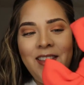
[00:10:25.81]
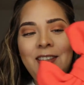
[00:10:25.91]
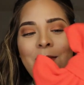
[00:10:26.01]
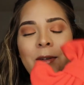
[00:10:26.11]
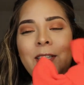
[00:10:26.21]

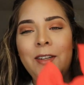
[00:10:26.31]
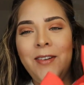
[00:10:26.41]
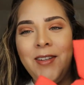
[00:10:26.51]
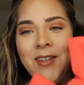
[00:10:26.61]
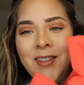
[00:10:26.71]
This
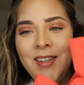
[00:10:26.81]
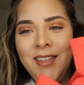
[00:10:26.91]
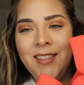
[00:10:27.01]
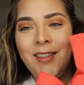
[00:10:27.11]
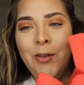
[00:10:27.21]
material
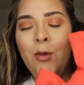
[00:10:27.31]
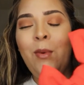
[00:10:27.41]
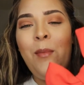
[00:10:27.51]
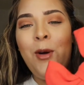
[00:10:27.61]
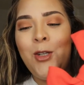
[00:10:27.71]
is a little
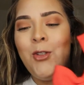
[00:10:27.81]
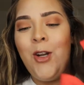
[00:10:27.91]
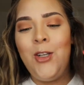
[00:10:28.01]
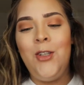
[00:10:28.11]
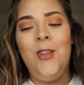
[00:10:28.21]
bit more
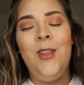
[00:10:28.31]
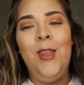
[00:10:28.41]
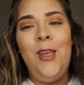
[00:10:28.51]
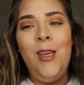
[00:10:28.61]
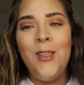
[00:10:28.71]
structured
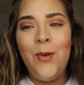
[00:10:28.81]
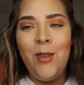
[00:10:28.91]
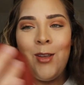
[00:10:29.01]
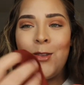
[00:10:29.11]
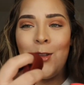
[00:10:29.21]
than these,
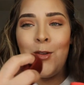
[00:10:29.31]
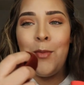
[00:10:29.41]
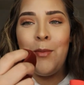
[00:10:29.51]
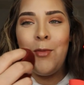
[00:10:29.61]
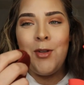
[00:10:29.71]
while these are a little
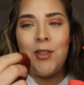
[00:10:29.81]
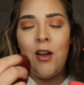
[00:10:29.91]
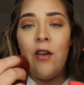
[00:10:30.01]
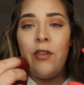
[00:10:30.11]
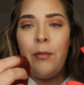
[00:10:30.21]
bit more
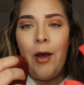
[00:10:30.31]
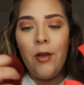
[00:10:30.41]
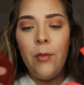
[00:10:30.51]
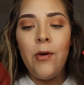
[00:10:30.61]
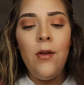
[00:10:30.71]
soft and
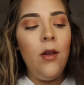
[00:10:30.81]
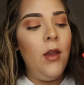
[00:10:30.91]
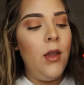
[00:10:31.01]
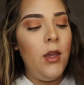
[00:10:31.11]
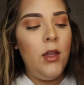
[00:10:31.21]
malleable.
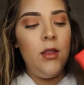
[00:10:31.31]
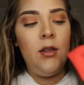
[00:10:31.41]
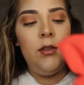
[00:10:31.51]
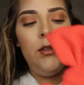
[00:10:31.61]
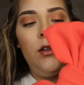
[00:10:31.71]

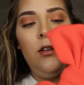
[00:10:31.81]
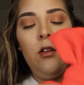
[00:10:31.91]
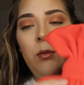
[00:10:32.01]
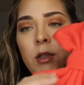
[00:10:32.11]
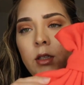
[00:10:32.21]
This is a
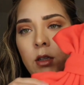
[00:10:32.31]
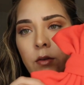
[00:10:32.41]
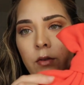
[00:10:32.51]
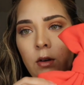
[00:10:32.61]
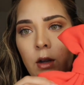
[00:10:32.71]
little bit
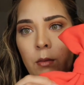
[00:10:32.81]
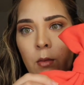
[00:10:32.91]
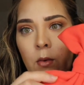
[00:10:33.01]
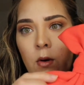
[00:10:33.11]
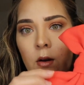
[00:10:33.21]
stiffer and
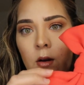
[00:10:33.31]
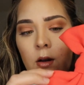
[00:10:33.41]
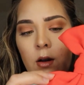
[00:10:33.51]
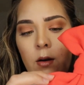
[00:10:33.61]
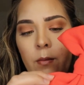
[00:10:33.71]

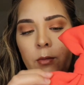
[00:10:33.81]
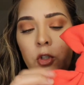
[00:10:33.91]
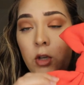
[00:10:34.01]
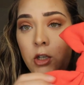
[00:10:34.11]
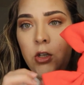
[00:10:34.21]
more um,
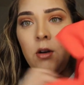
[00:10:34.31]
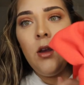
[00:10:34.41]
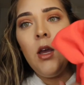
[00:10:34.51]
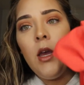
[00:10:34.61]
structured.